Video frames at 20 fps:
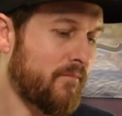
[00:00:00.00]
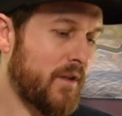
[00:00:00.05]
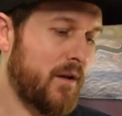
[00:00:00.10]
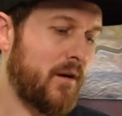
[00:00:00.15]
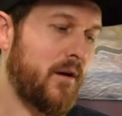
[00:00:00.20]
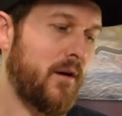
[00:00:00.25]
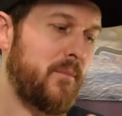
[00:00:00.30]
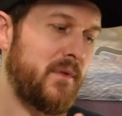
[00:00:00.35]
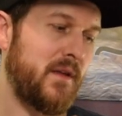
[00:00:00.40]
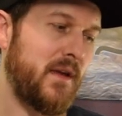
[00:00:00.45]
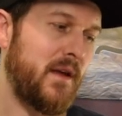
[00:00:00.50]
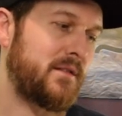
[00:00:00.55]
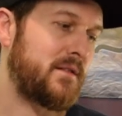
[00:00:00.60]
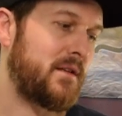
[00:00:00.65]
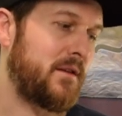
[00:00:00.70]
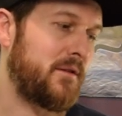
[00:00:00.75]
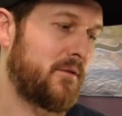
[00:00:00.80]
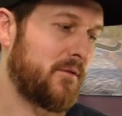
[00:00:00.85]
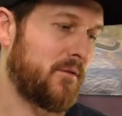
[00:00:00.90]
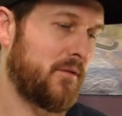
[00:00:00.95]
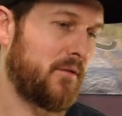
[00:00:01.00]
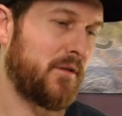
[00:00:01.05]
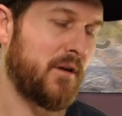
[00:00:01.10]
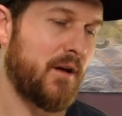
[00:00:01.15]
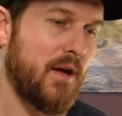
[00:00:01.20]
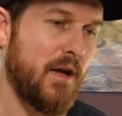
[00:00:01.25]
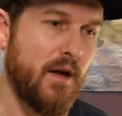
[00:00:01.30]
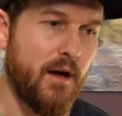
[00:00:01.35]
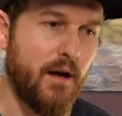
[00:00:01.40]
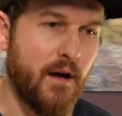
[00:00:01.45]
The
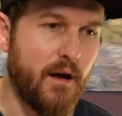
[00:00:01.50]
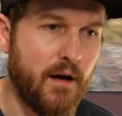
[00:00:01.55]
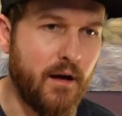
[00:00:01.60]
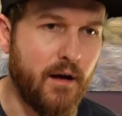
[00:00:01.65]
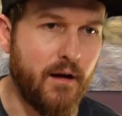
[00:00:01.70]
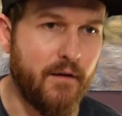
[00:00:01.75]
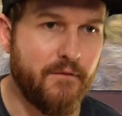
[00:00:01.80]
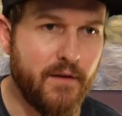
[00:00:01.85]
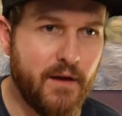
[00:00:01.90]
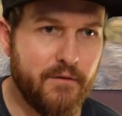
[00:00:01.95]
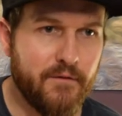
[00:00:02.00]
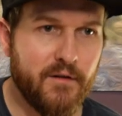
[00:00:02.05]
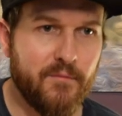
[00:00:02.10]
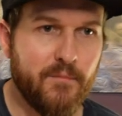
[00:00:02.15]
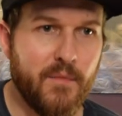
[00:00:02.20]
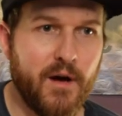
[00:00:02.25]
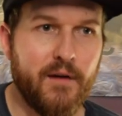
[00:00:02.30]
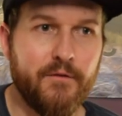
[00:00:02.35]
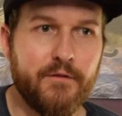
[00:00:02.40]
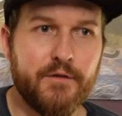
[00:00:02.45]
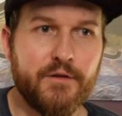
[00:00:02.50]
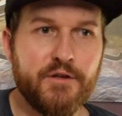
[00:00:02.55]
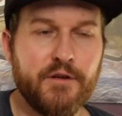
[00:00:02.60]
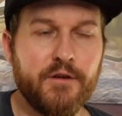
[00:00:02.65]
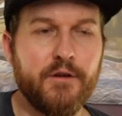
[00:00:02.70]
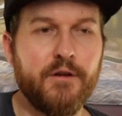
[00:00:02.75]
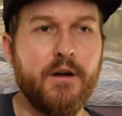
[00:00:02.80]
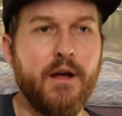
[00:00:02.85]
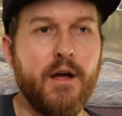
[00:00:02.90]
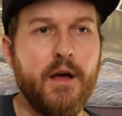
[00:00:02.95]
18-year-old, favorite of mine for
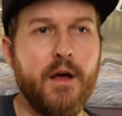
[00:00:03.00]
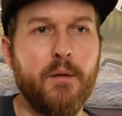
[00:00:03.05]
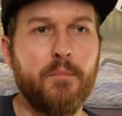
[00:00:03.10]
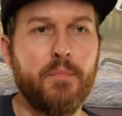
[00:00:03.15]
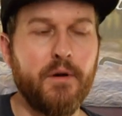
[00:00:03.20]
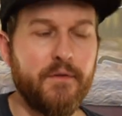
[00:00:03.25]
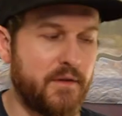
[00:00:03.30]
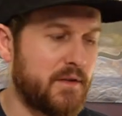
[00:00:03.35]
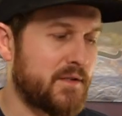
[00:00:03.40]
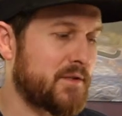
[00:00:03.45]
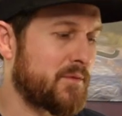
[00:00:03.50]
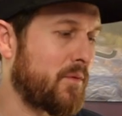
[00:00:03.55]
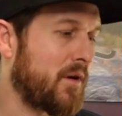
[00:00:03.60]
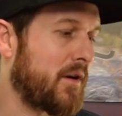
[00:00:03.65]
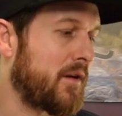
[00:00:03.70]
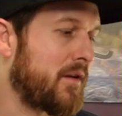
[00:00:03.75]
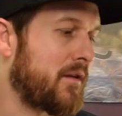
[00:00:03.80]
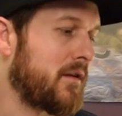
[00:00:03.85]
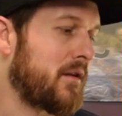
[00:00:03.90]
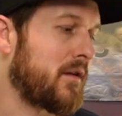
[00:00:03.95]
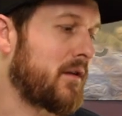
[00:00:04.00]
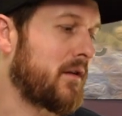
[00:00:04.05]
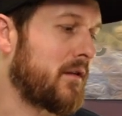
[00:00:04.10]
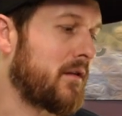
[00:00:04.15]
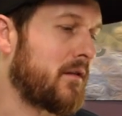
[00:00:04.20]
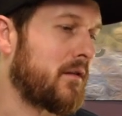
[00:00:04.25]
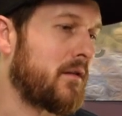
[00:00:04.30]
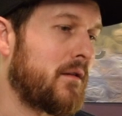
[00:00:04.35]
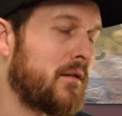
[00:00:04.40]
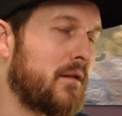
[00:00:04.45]
sure, put this one
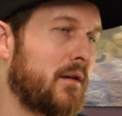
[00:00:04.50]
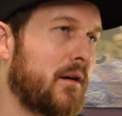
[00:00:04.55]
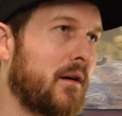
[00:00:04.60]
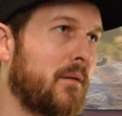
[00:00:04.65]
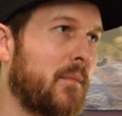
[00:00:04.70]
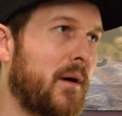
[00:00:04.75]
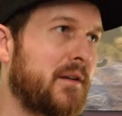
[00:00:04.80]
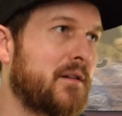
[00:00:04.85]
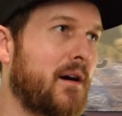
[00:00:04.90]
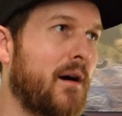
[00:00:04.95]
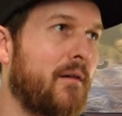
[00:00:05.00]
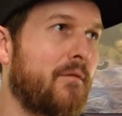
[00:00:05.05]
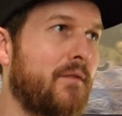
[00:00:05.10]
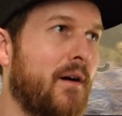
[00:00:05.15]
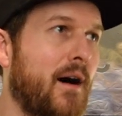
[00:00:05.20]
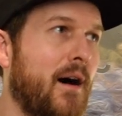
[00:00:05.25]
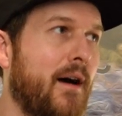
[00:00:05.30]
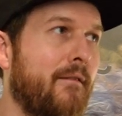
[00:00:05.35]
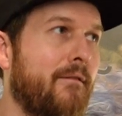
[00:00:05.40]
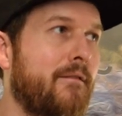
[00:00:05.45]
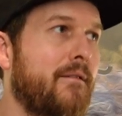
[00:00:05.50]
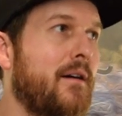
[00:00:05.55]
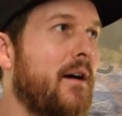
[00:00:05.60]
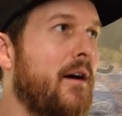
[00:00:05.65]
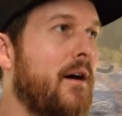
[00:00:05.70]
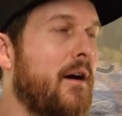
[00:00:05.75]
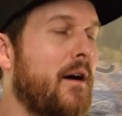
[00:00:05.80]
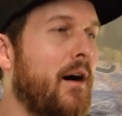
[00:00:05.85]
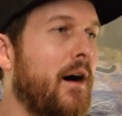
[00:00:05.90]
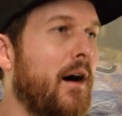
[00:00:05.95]
in my top five
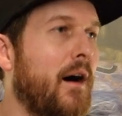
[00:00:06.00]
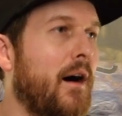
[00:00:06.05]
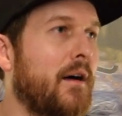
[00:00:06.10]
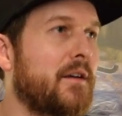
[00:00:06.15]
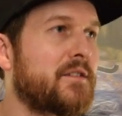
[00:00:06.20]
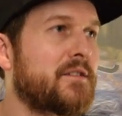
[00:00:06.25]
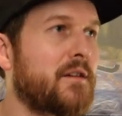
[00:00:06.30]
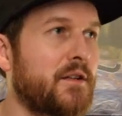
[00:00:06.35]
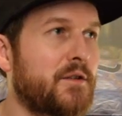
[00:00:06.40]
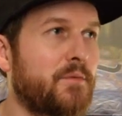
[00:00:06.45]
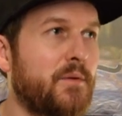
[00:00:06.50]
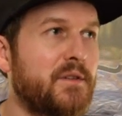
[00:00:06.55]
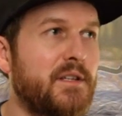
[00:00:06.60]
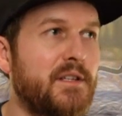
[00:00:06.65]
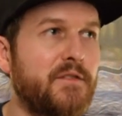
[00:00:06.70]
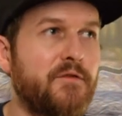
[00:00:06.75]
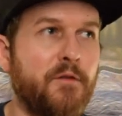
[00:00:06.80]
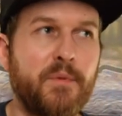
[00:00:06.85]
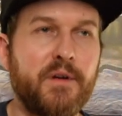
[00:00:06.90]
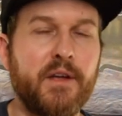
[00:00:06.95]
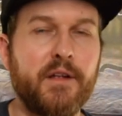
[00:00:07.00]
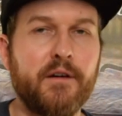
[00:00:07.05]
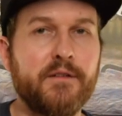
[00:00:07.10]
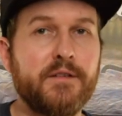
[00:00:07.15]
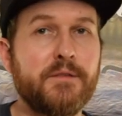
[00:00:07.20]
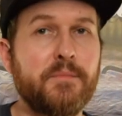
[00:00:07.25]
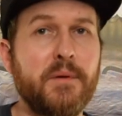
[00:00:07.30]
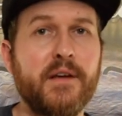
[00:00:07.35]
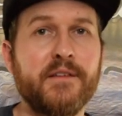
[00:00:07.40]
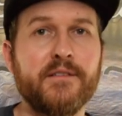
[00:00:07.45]
Scotch whiskeys for
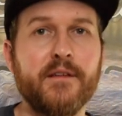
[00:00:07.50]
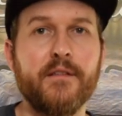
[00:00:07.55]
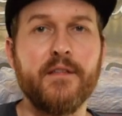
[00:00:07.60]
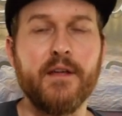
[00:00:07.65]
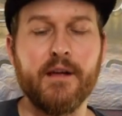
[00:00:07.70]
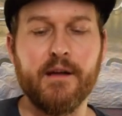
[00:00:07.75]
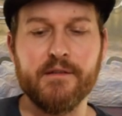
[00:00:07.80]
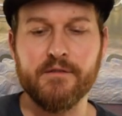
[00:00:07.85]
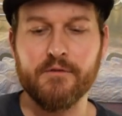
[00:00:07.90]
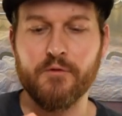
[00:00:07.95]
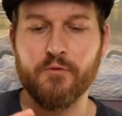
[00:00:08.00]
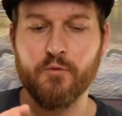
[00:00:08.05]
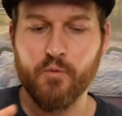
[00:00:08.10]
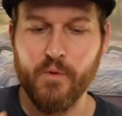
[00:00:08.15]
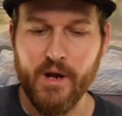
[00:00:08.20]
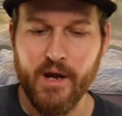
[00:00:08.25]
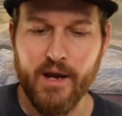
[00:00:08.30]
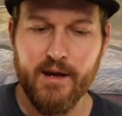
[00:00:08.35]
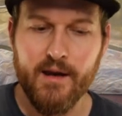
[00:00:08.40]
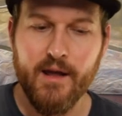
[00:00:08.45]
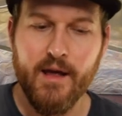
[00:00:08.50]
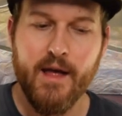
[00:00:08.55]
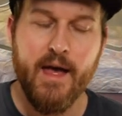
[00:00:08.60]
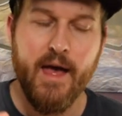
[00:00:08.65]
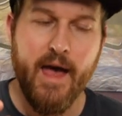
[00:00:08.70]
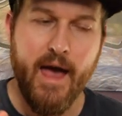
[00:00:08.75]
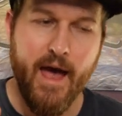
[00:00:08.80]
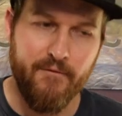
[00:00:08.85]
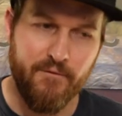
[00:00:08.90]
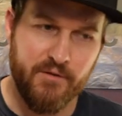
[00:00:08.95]
beginners because I think it's a great,
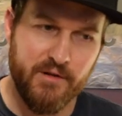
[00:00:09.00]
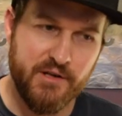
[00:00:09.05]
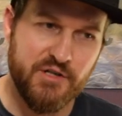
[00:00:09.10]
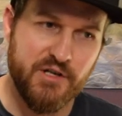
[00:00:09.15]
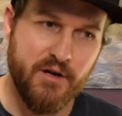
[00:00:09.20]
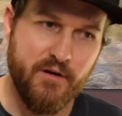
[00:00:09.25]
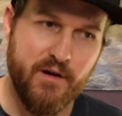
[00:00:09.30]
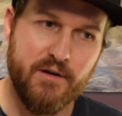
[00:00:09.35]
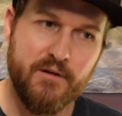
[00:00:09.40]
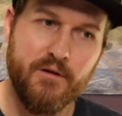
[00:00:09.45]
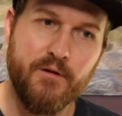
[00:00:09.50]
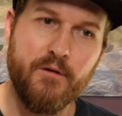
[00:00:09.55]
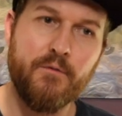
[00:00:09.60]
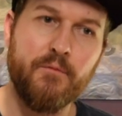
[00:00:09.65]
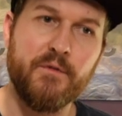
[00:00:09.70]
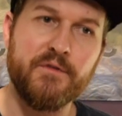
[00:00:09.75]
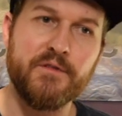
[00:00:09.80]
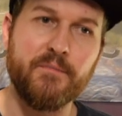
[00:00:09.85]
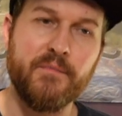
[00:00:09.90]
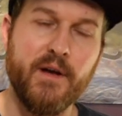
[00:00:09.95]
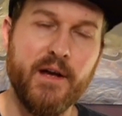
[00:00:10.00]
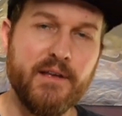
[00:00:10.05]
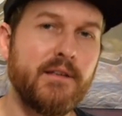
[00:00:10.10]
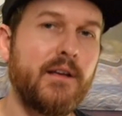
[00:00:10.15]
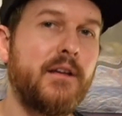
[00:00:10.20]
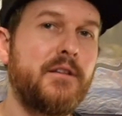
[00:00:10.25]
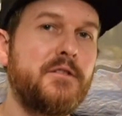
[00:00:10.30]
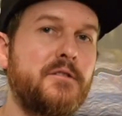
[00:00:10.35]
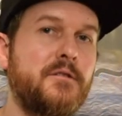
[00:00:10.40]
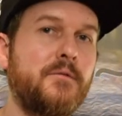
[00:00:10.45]
heavily sherried note with some nice
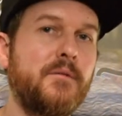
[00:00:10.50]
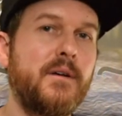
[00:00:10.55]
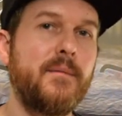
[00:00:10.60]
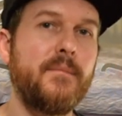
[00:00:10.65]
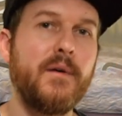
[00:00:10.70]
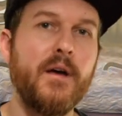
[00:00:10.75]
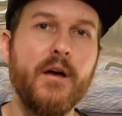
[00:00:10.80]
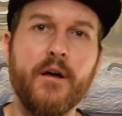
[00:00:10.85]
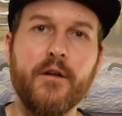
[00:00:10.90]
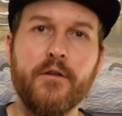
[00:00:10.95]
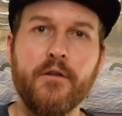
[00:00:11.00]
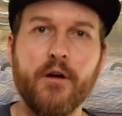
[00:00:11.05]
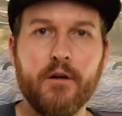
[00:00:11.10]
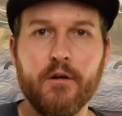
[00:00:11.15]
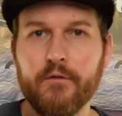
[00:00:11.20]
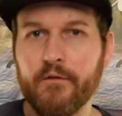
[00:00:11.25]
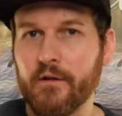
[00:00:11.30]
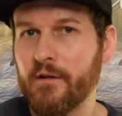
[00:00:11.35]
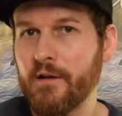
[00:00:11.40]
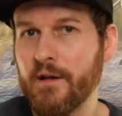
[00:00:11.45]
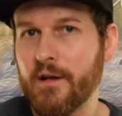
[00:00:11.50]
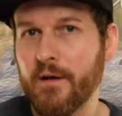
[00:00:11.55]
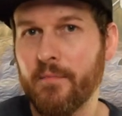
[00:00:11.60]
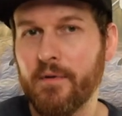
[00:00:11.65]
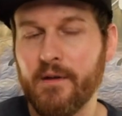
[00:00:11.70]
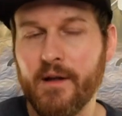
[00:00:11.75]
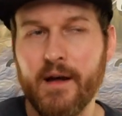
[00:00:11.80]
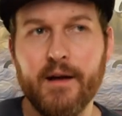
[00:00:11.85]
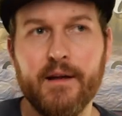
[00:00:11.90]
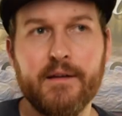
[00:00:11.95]
age to it. Not overly
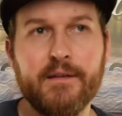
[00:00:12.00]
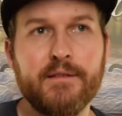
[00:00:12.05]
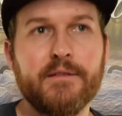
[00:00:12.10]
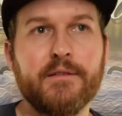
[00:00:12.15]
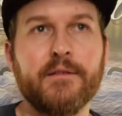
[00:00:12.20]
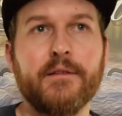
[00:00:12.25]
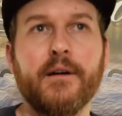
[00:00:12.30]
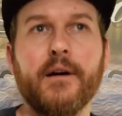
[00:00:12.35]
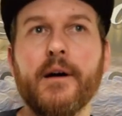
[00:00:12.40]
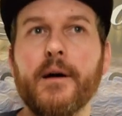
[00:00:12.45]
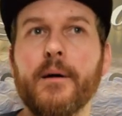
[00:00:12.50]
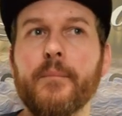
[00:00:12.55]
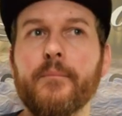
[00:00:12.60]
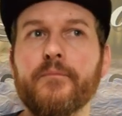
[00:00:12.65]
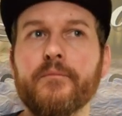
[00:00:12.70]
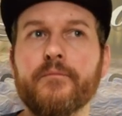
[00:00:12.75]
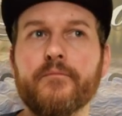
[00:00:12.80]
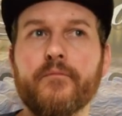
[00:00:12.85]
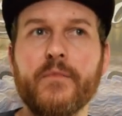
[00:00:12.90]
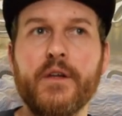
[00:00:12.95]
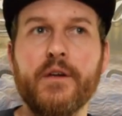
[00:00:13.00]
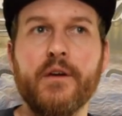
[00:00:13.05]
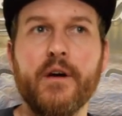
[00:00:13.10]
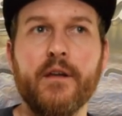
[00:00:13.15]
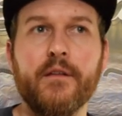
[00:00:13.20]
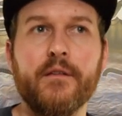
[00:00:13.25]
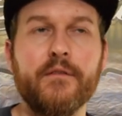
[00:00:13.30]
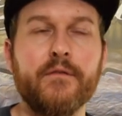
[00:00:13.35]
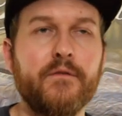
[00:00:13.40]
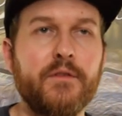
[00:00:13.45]
complex,
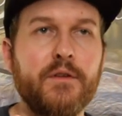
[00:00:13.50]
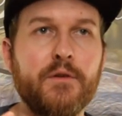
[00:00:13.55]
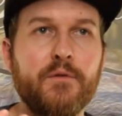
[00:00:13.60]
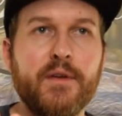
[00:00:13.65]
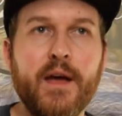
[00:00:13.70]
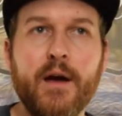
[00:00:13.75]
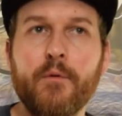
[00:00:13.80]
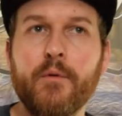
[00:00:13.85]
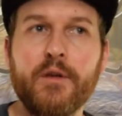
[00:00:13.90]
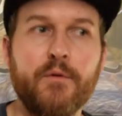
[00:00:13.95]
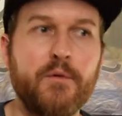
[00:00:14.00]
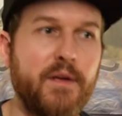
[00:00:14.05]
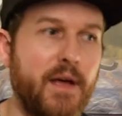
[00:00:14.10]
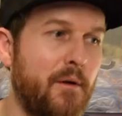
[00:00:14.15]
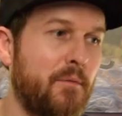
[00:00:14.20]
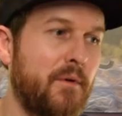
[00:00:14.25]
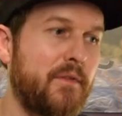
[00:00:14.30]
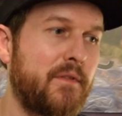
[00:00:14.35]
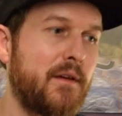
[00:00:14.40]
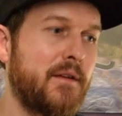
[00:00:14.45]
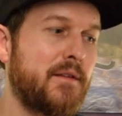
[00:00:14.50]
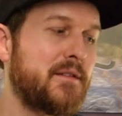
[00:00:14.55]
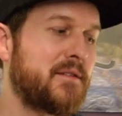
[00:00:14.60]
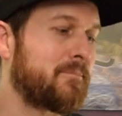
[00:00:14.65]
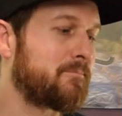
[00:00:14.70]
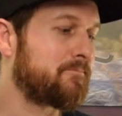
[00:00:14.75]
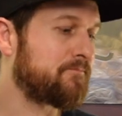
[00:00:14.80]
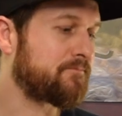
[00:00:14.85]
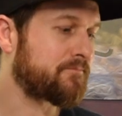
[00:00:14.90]
you get what you get with this,